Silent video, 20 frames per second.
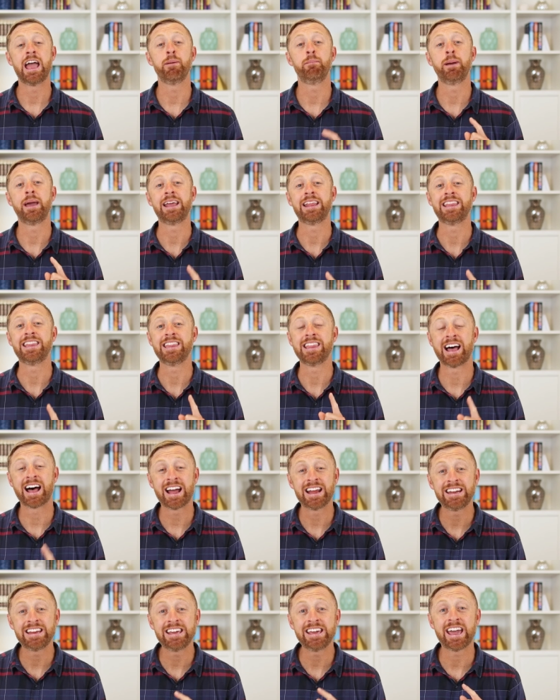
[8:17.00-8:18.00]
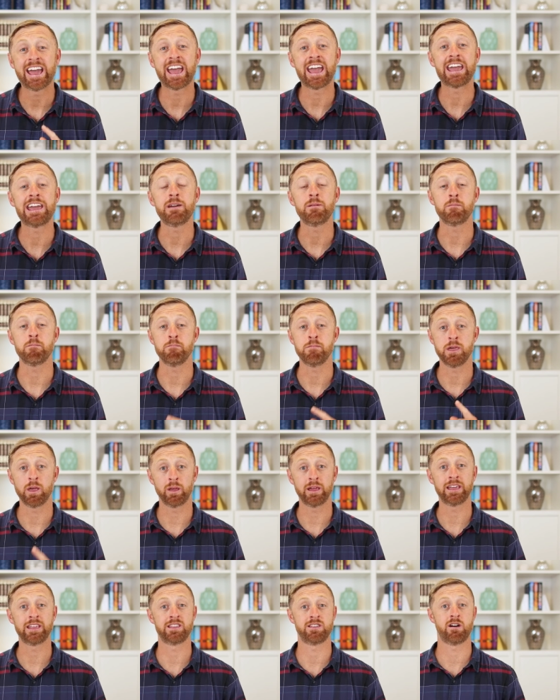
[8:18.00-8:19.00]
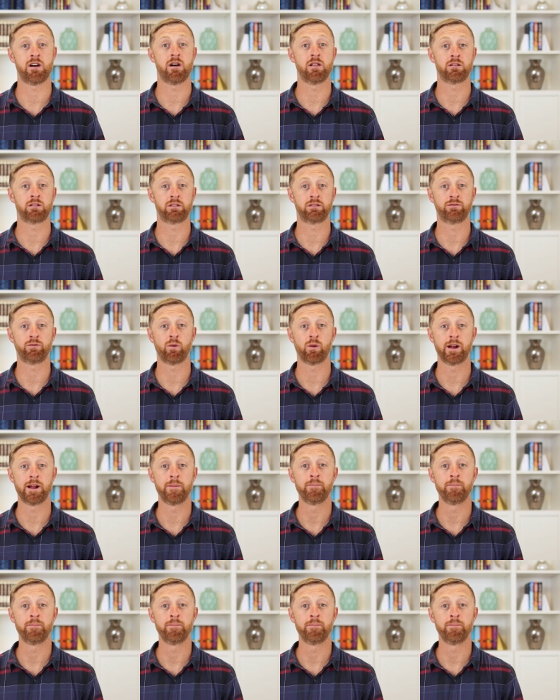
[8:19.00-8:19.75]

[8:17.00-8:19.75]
and paid ninety-eight million dollars for